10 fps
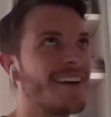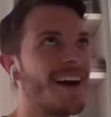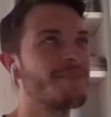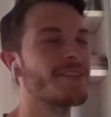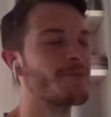
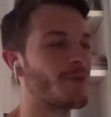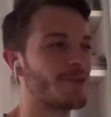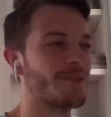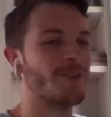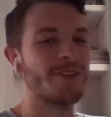I'm just more
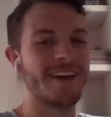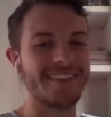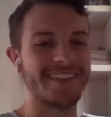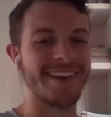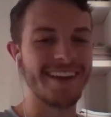thrilled that
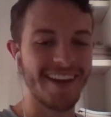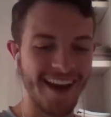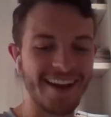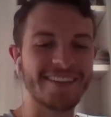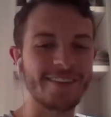today
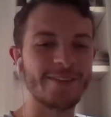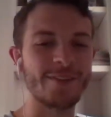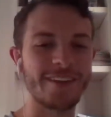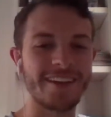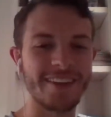actually
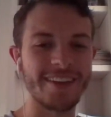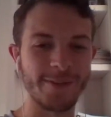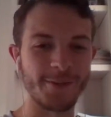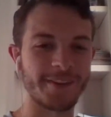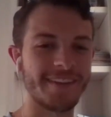feels like the
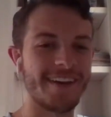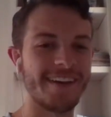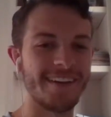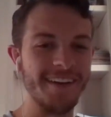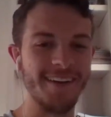first
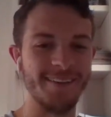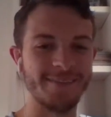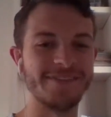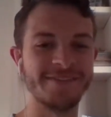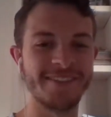day
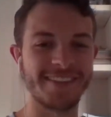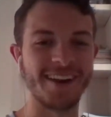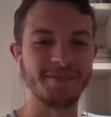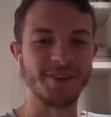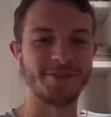of
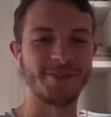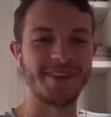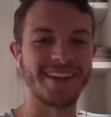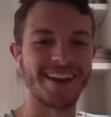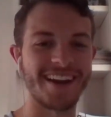summer for
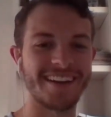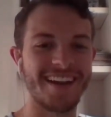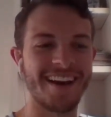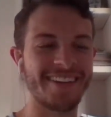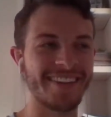me, that
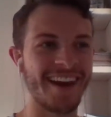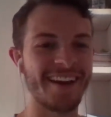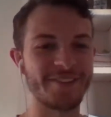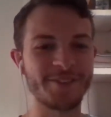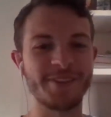
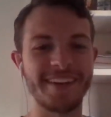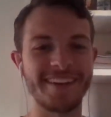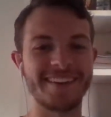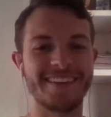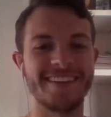I
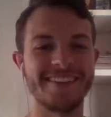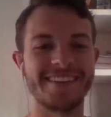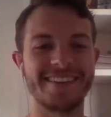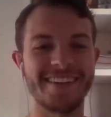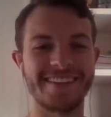truly can
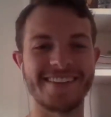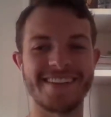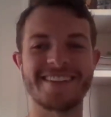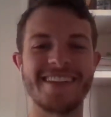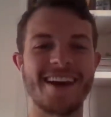just
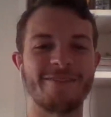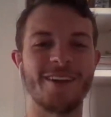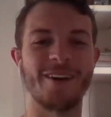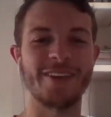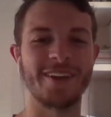exist and have
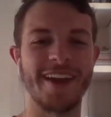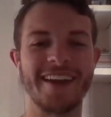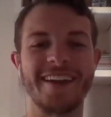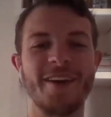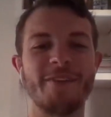nothing
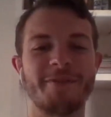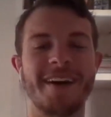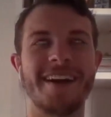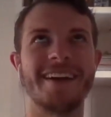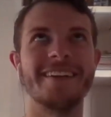hanging over
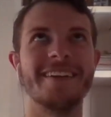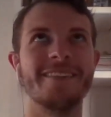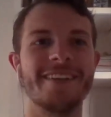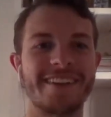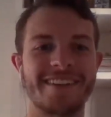my head
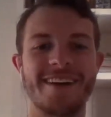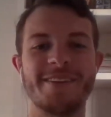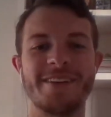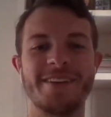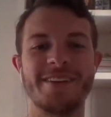of an
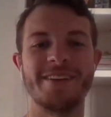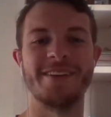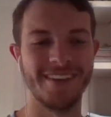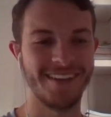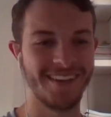assignment
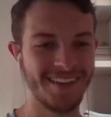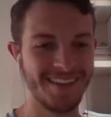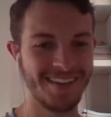due.